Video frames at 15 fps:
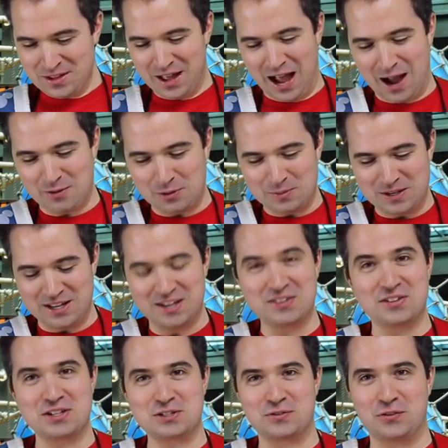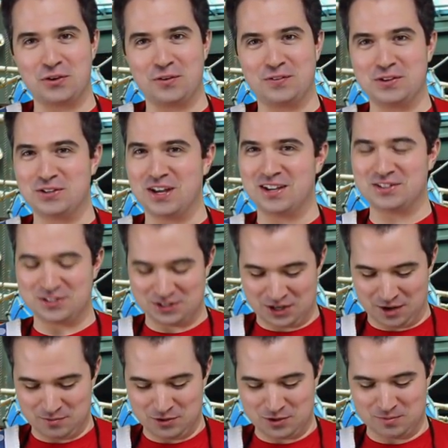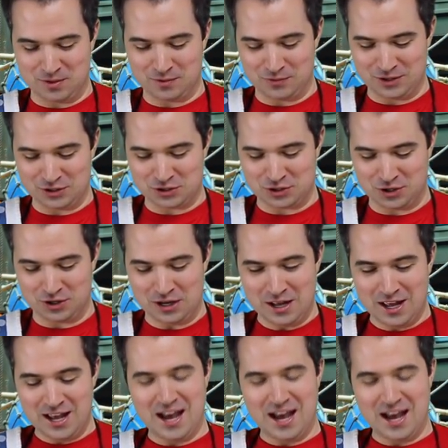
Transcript: I will be eating this for a few days to come, you can be reassured.